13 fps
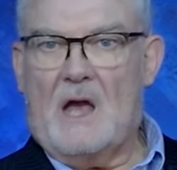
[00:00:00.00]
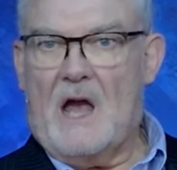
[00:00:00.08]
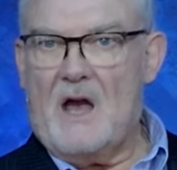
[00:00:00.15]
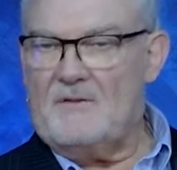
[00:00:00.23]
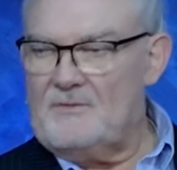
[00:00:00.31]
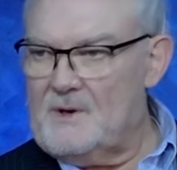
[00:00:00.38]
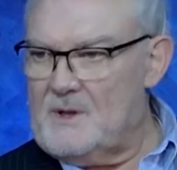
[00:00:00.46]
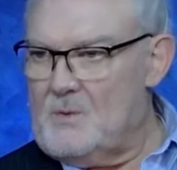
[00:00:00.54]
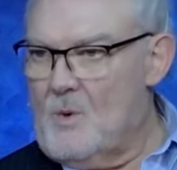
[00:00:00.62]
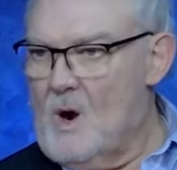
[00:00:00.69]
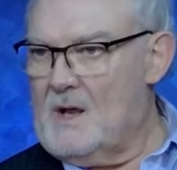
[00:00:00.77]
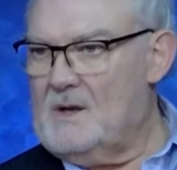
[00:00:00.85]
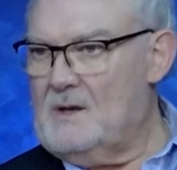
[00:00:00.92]
Every
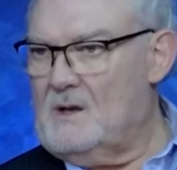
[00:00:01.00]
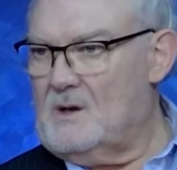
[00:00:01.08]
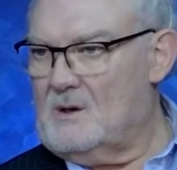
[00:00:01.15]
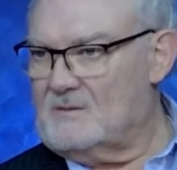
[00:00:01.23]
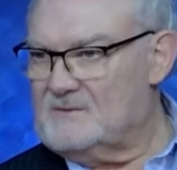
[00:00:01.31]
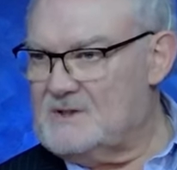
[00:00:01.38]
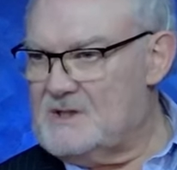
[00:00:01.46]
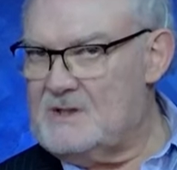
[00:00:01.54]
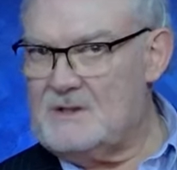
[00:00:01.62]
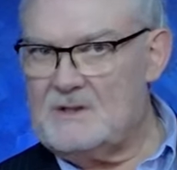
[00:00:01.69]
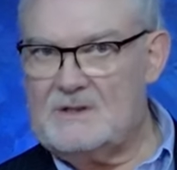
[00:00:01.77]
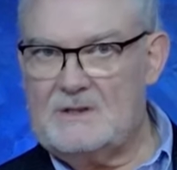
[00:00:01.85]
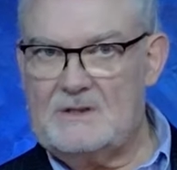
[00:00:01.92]
one of
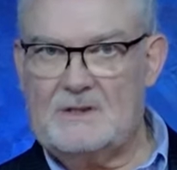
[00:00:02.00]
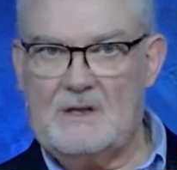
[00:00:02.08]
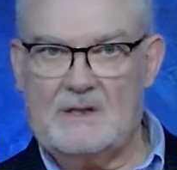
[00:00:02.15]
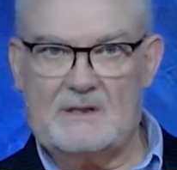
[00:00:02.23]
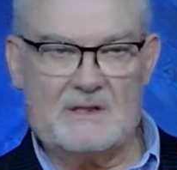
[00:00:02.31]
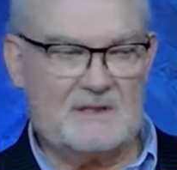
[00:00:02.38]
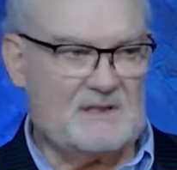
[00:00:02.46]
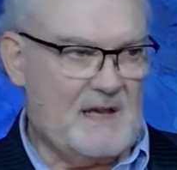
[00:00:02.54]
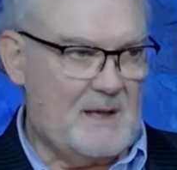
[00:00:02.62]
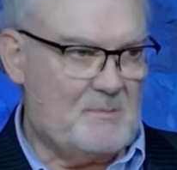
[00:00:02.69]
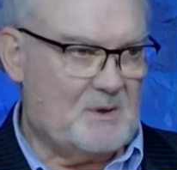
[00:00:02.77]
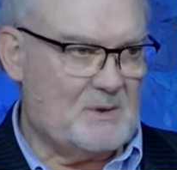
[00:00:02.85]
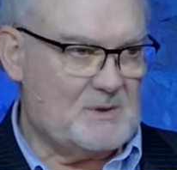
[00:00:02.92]
Jesus'
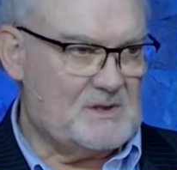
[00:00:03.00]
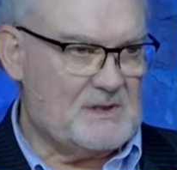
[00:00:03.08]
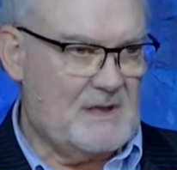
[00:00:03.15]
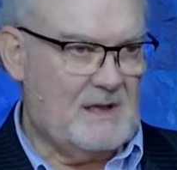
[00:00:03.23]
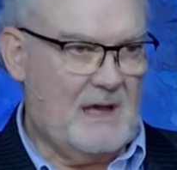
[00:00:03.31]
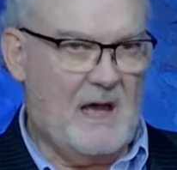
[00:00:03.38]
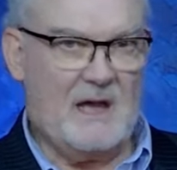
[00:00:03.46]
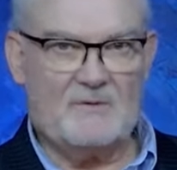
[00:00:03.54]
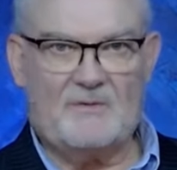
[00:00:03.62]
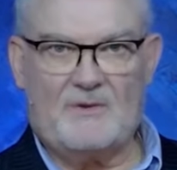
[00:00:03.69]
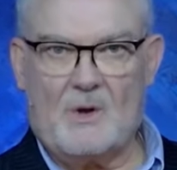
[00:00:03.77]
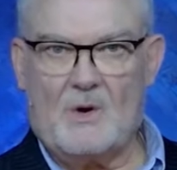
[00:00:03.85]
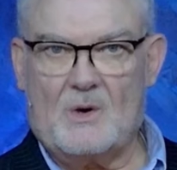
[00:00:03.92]
disciples had
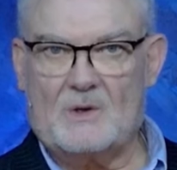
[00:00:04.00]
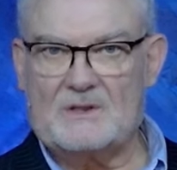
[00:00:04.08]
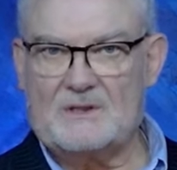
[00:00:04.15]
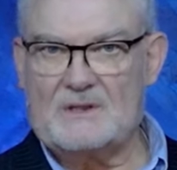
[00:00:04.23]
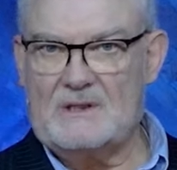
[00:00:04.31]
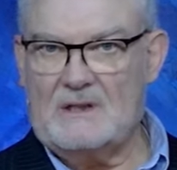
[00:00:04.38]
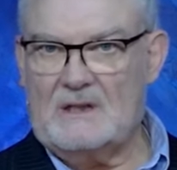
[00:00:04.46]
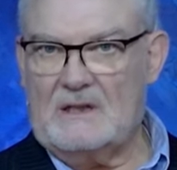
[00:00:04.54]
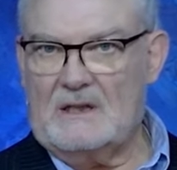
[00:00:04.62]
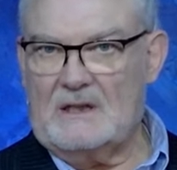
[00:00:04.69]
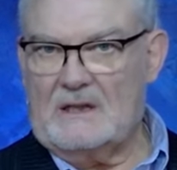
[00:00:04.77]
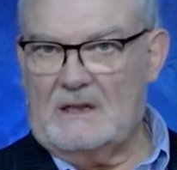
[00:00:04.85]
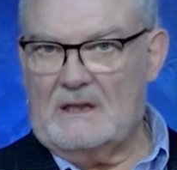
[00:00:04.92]
flaws.
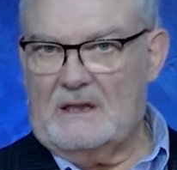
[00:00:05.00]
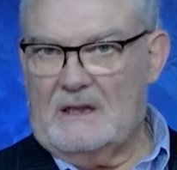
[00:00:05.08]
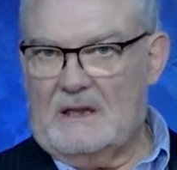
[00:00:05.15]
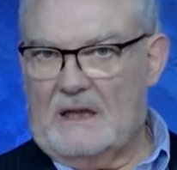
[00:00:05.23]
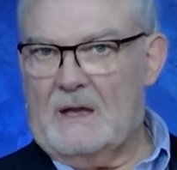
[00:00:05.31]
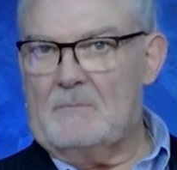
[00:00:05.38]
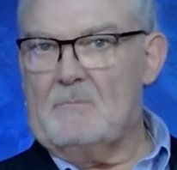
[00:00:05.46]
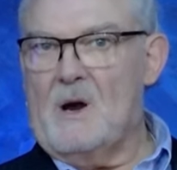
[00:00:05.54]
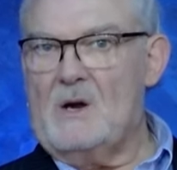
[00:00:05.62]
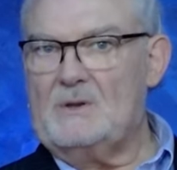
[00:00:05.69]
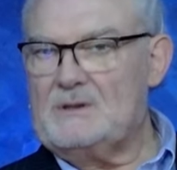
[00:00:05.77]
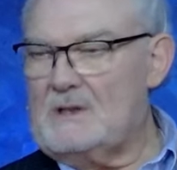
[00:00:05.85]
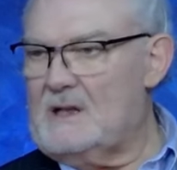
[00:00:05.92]
And
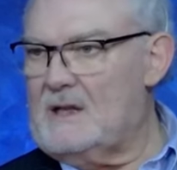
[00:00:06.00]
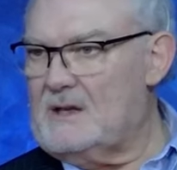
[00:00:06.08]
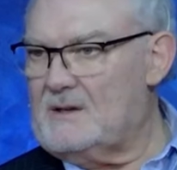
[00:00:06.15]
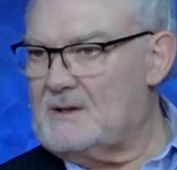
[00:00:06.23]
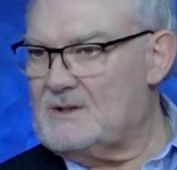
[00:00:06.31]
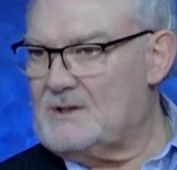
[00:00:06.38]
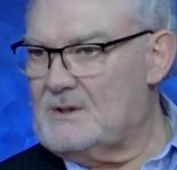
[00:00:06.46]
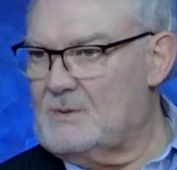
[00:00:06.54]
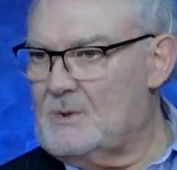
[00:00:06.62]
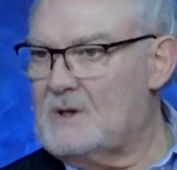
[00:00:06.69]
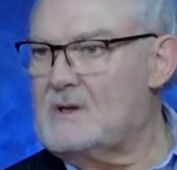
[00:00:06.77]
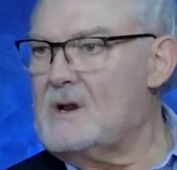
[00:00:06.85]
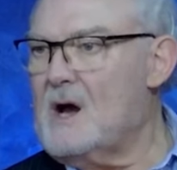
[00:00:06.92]
most leaders
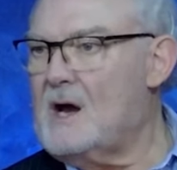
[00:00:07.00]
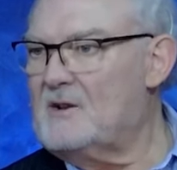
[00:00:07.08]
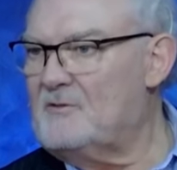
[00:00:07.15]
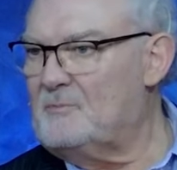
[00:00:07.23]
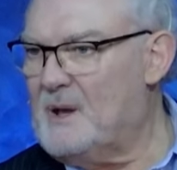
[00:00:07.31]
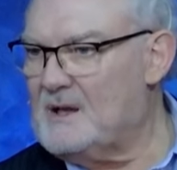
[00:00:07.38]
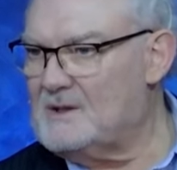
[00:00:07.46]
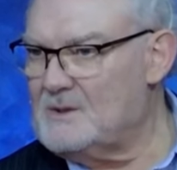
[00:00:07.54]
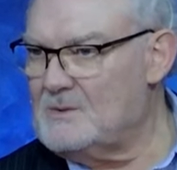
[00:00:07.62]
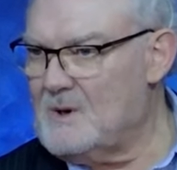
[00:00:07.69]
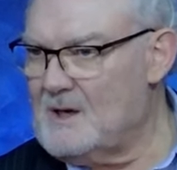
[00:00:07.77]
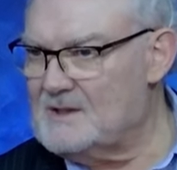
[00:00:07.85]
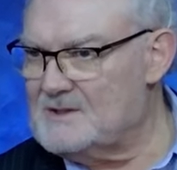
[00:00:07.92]
would not have picked the
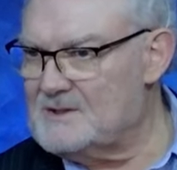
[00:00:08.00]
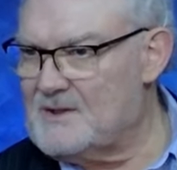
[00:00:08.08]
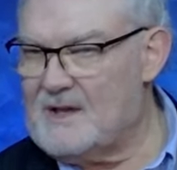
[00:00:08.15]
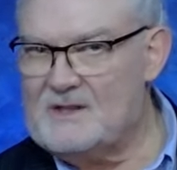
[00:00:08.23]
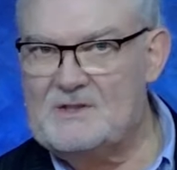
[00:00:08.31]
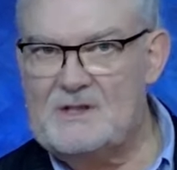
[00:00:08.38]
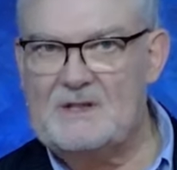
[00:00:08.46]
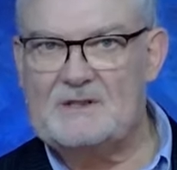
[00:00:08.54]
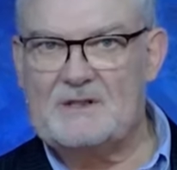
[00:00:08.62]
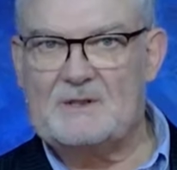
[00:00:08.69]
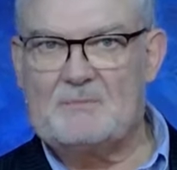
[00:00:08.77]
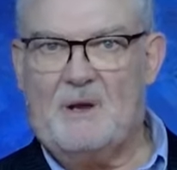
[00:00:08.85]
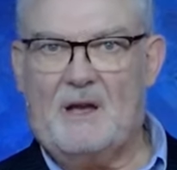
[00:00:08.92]
ones that
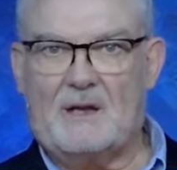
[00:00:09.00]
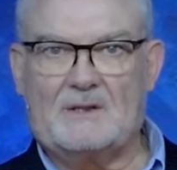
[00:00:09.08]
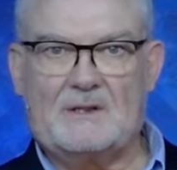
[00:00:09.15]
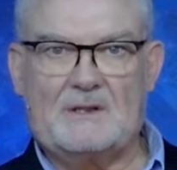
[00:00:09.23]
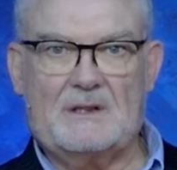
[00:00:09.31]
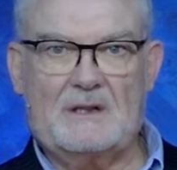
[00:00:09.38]
Jesus picked.